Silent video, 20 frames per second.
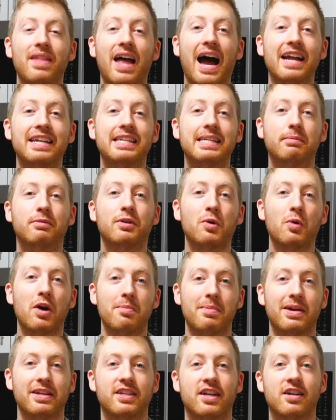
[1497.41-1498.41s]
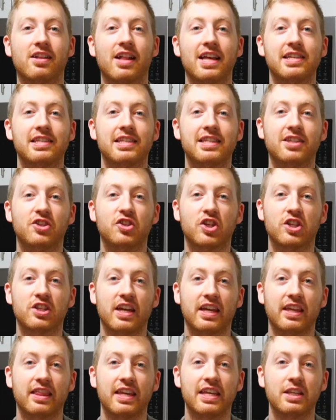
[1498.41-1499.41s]
I typically wear my sunglasses just
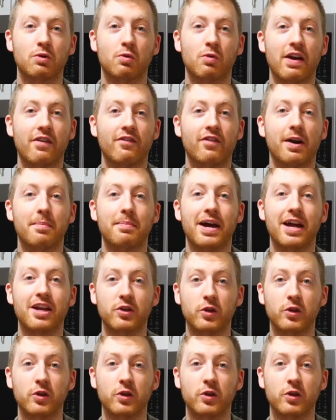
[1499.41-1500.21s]
like this whenever I'm not